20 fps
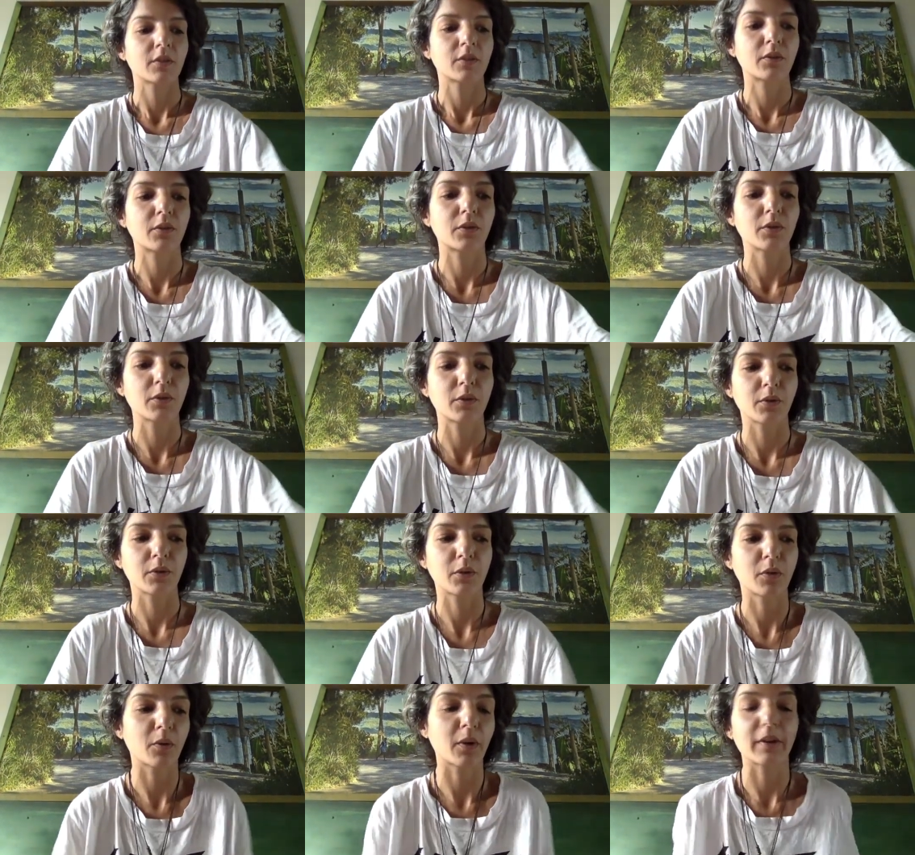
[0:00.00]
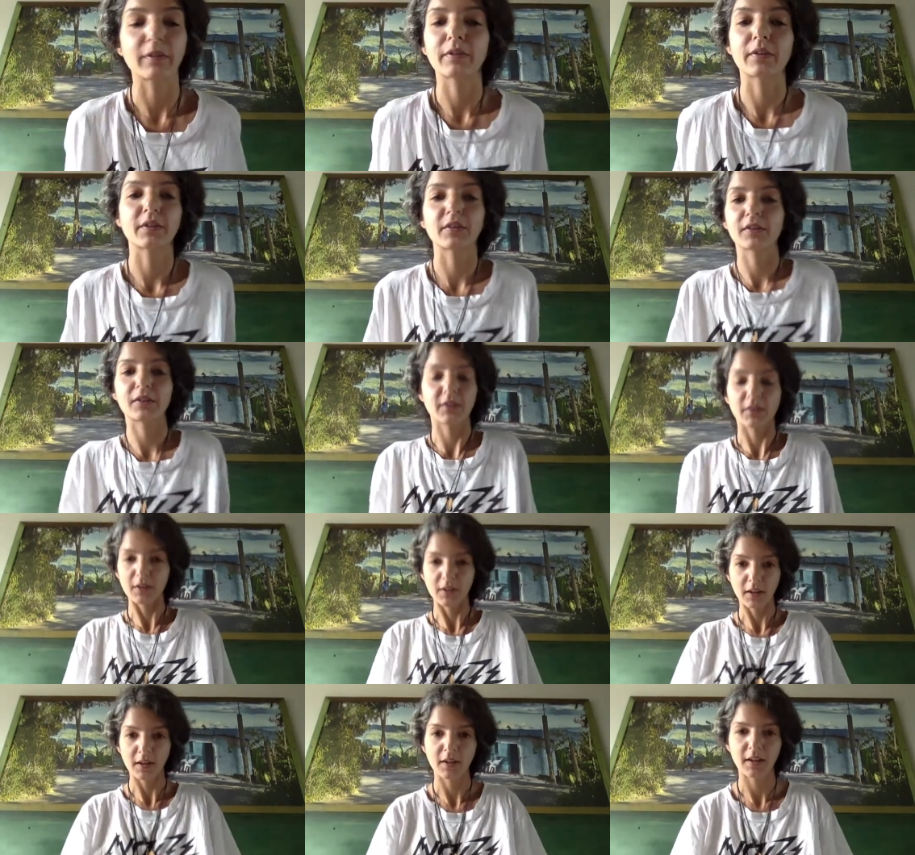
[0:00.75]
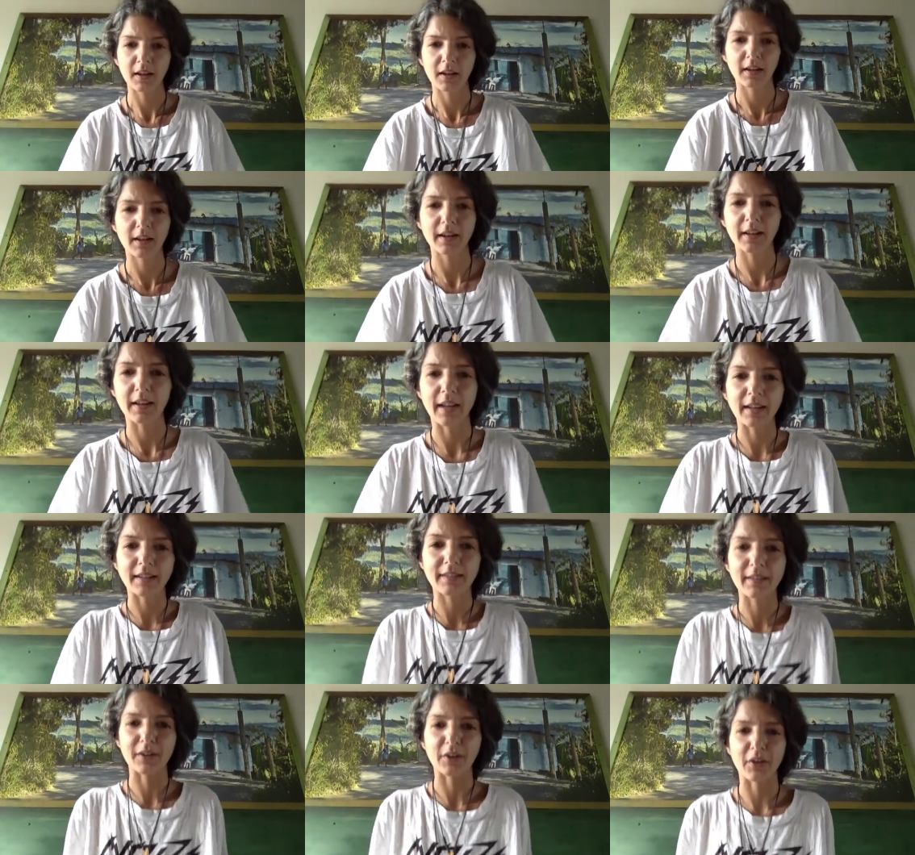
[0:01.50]
to whoever's
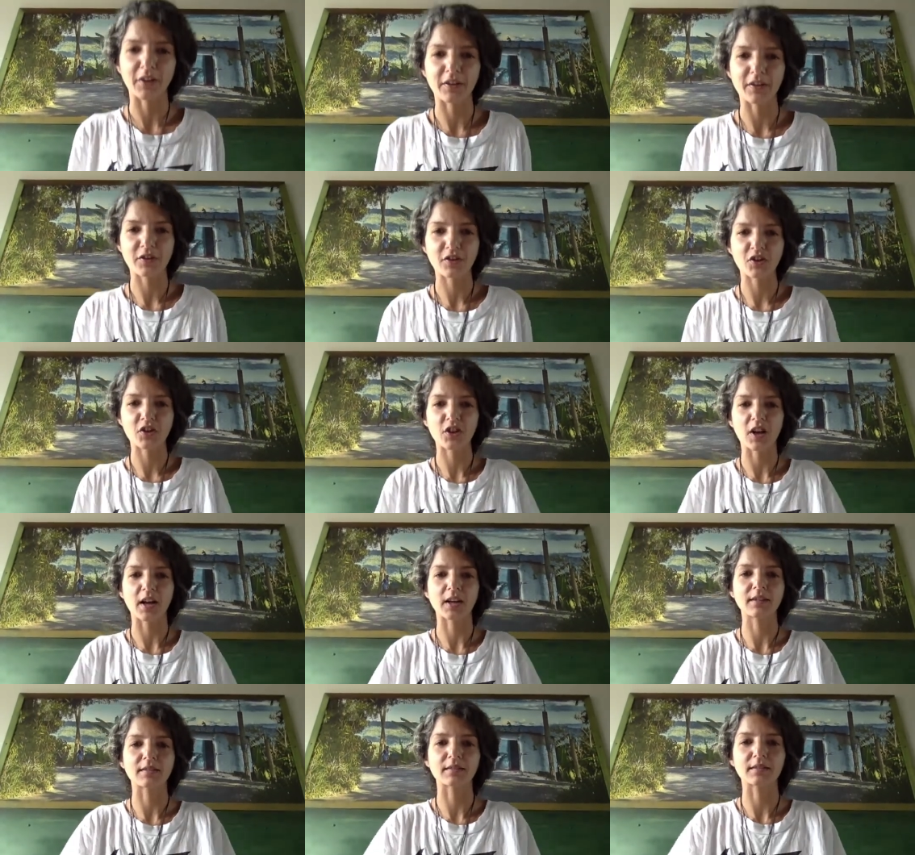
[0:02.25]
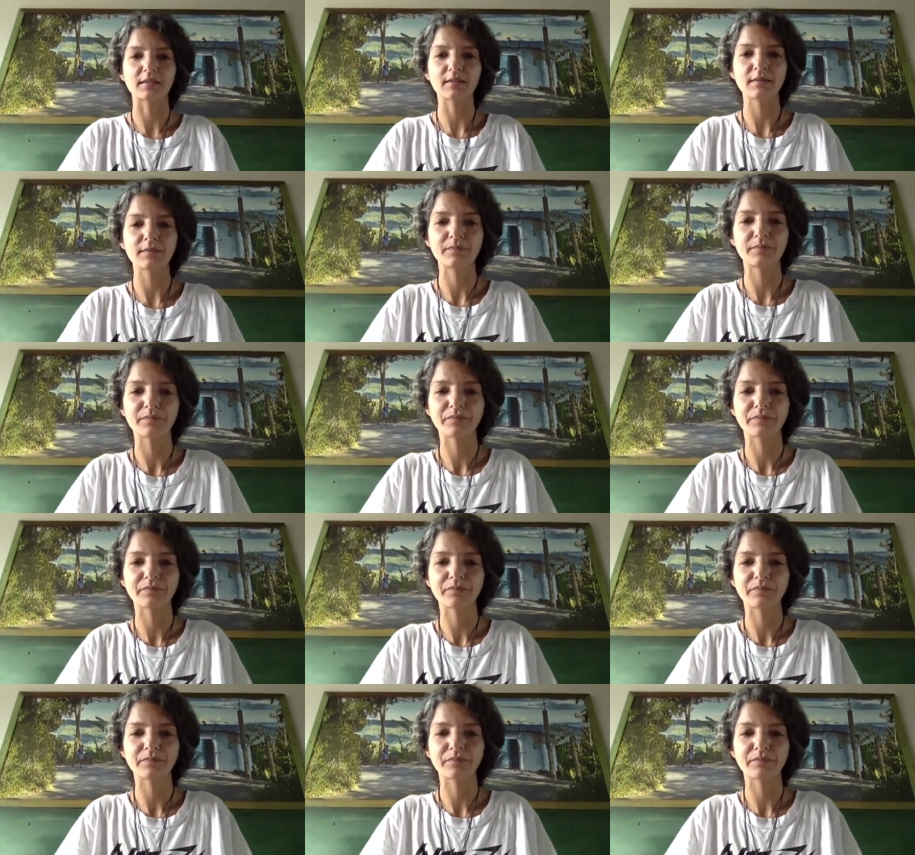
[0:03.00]
connecting on this channel.